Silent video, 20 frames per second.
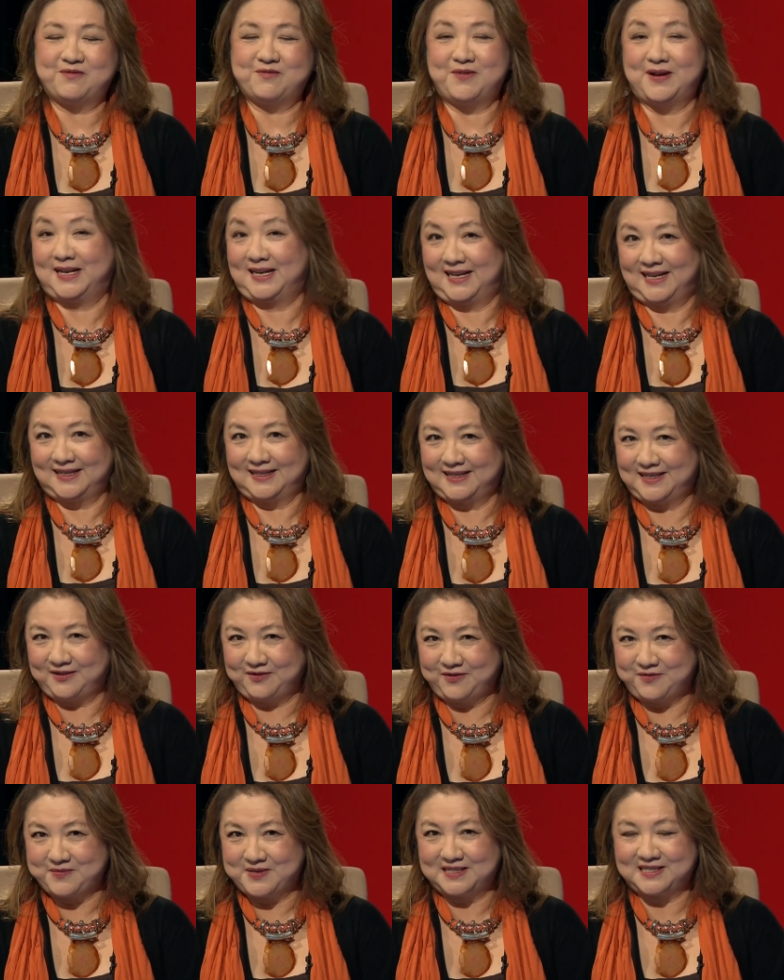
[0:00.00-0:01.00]
want to give
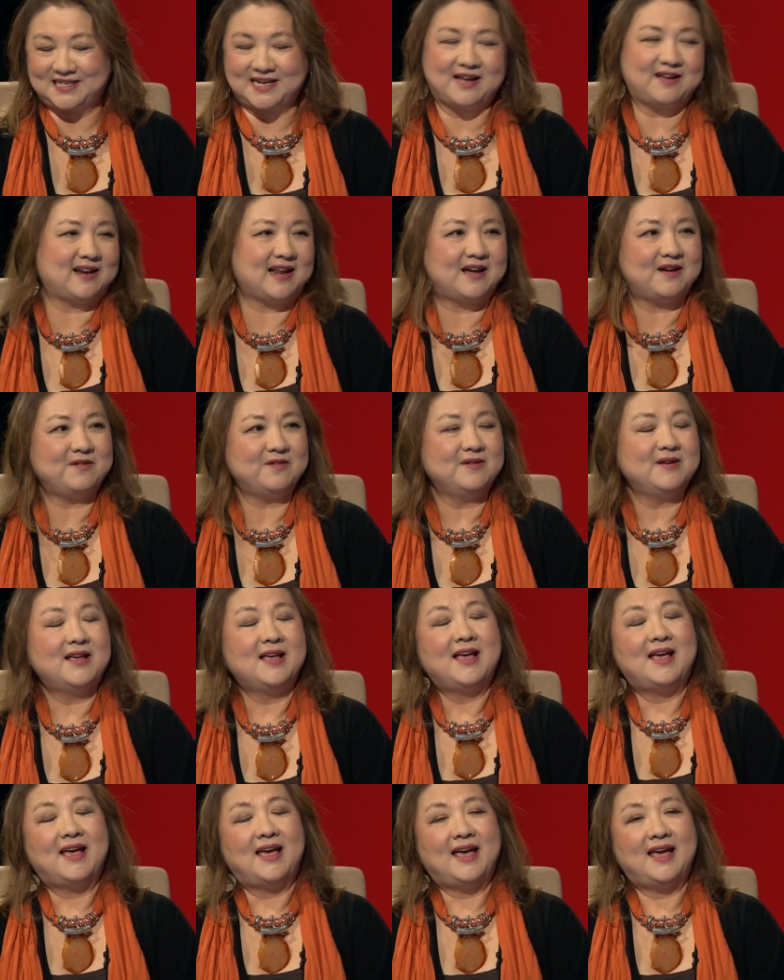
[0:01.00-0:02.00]
them a shout out.
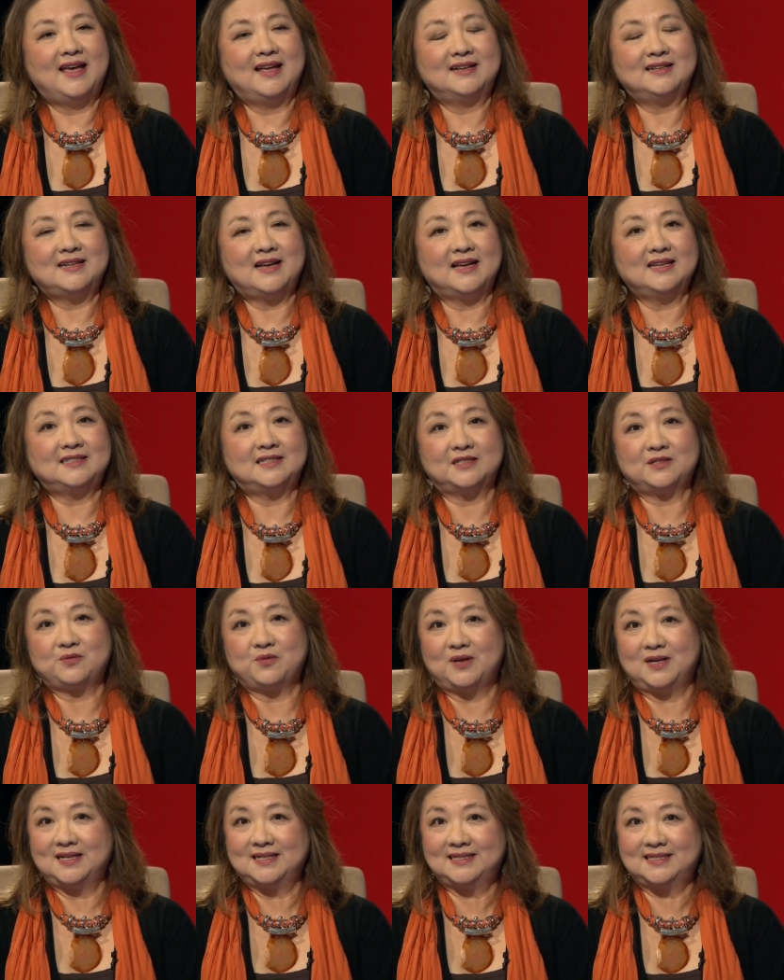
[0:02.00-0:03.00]
And I just
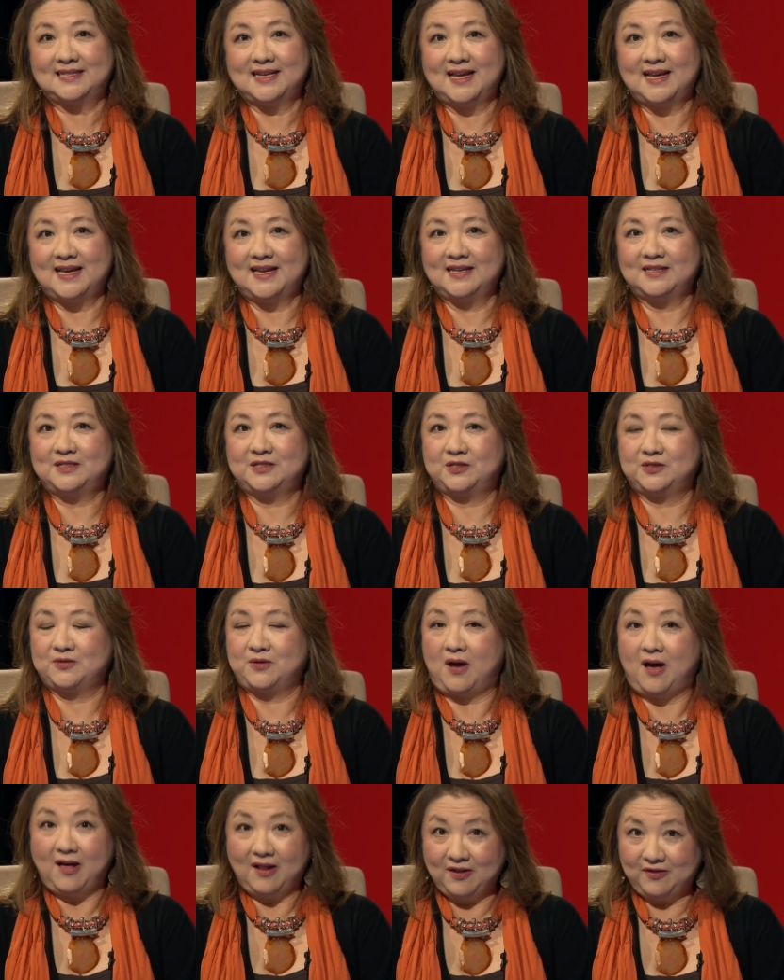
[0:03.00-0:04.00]
want to say to
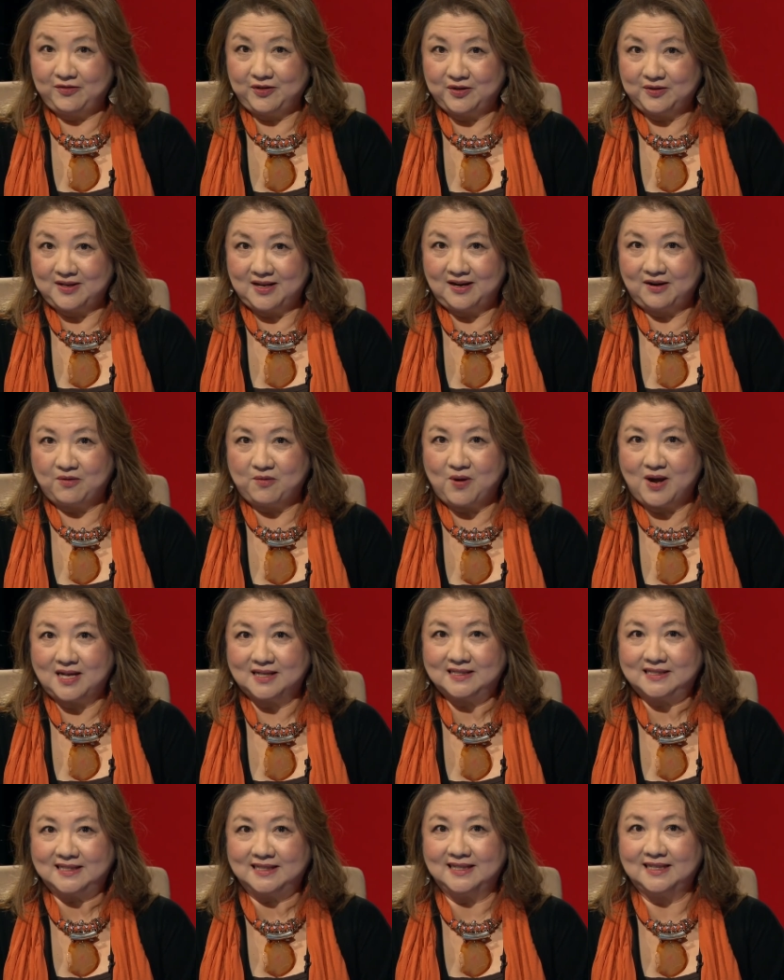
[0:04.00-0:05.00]
all of you that are
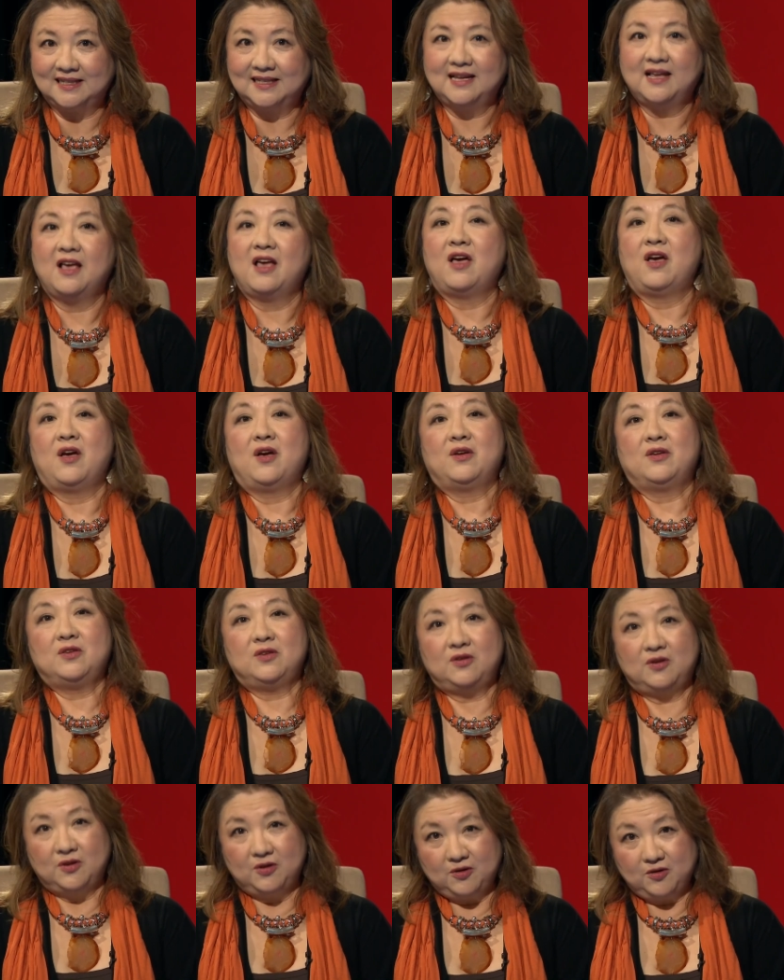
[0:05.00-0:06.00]
watching,
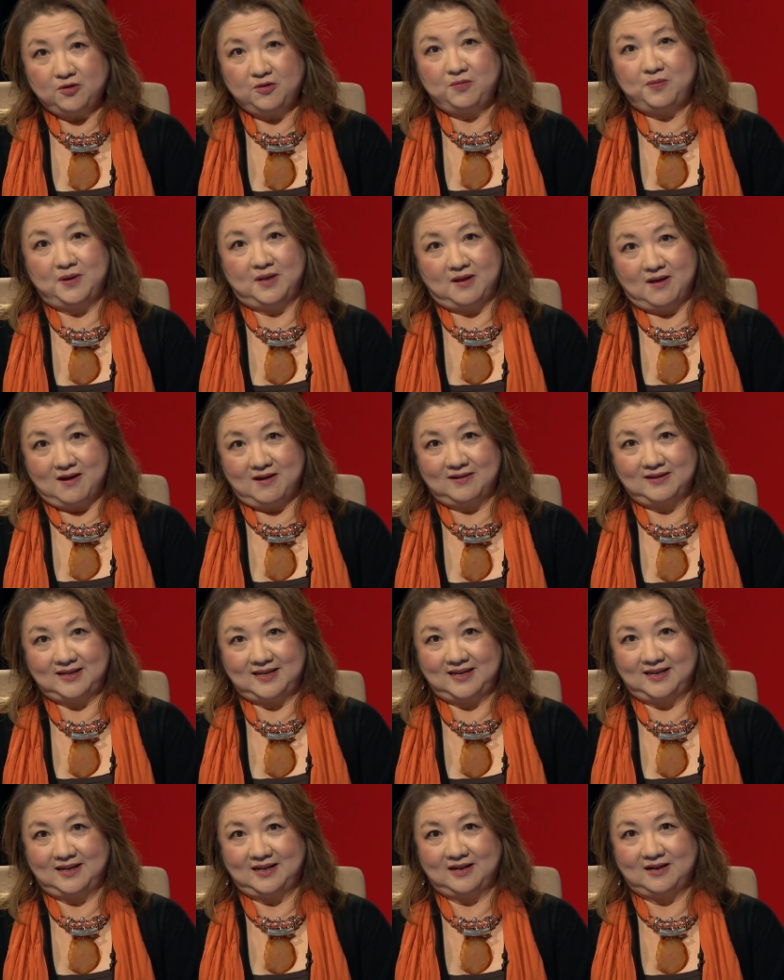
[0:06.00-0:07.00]
You Belong
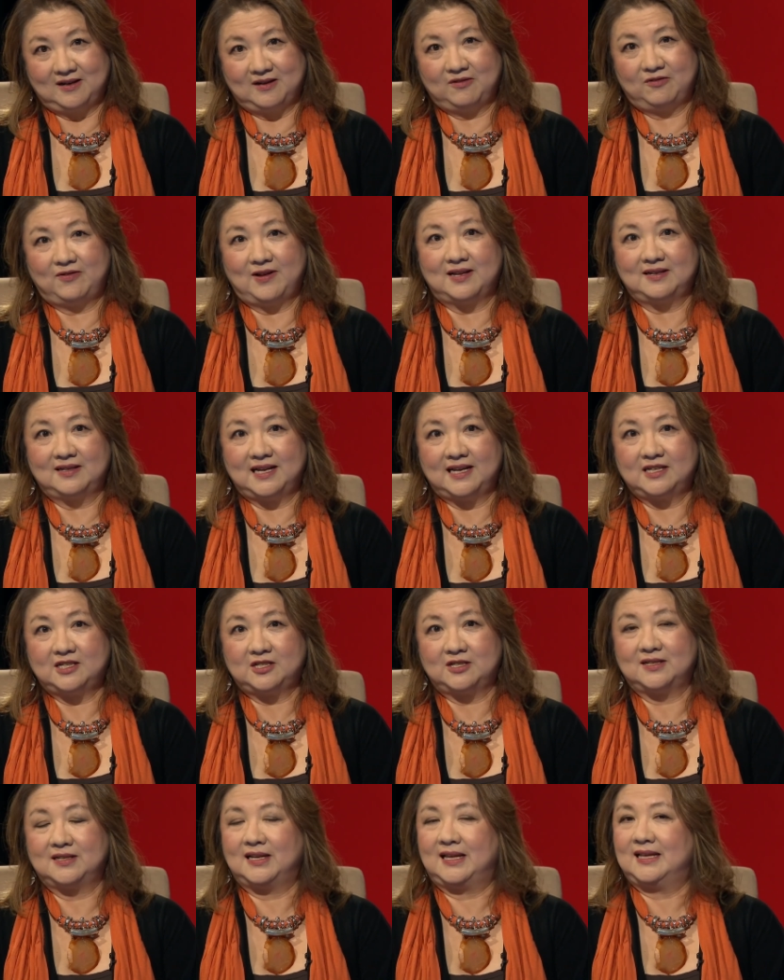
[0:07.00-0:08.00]
Here
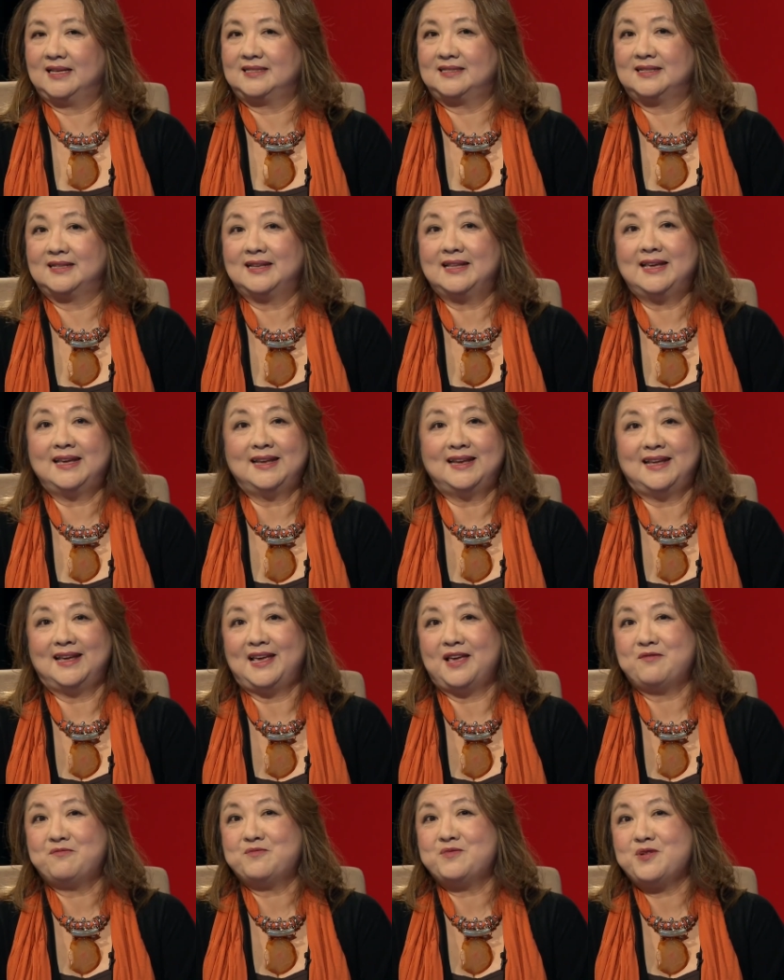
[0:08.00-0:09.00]
Foundation is leading
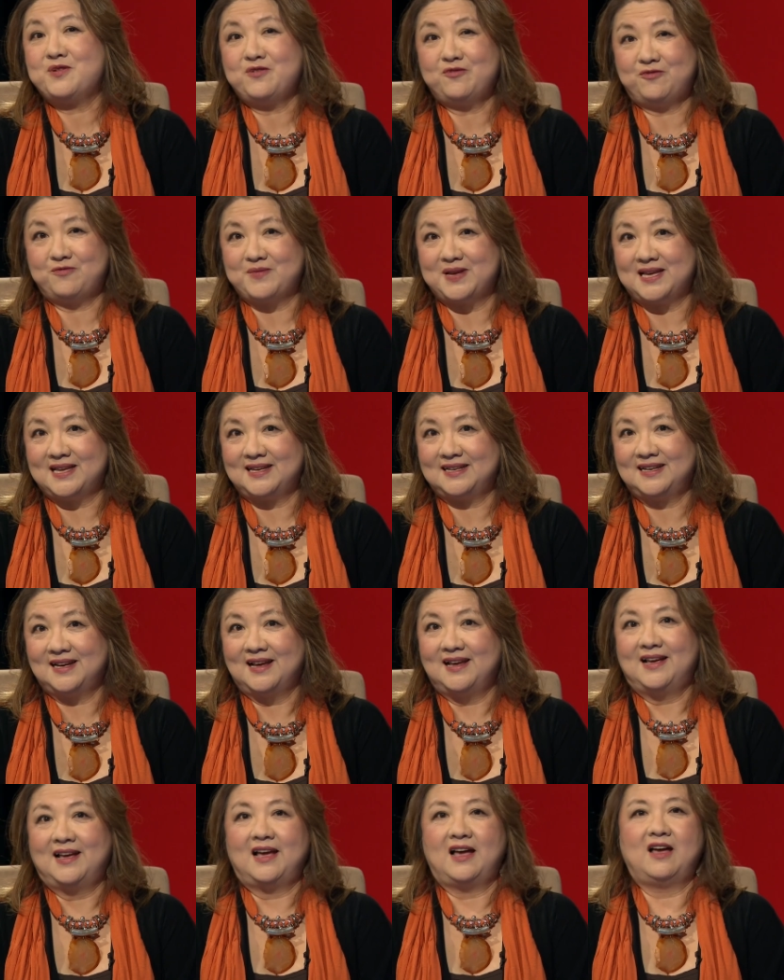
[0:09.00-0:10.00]
a movement
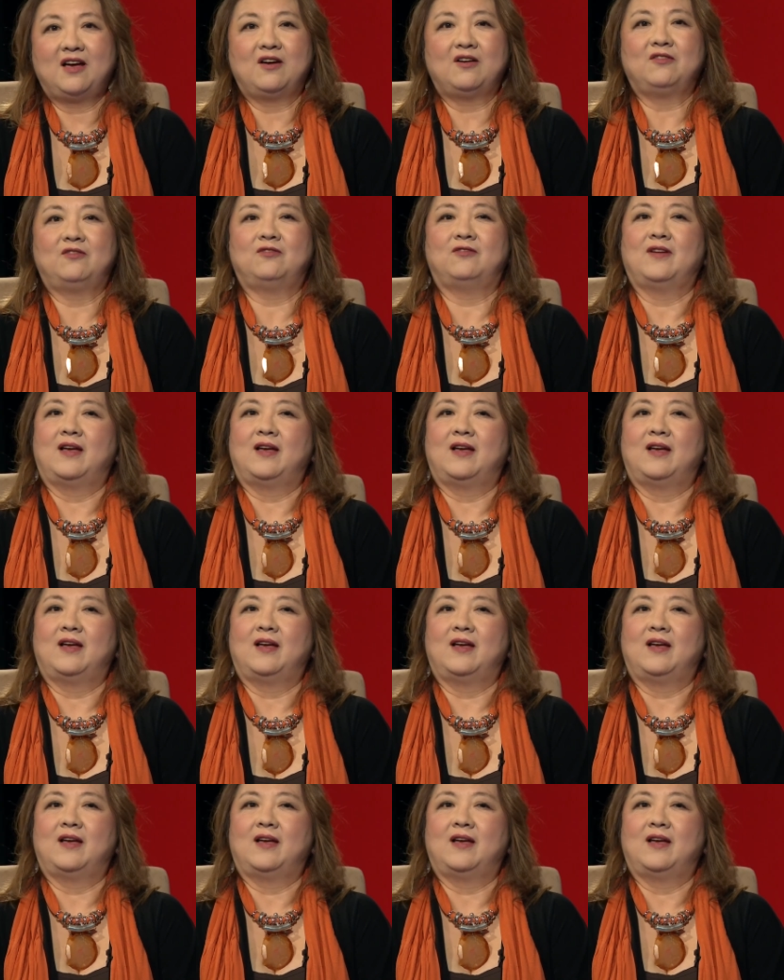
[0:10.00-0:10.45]
of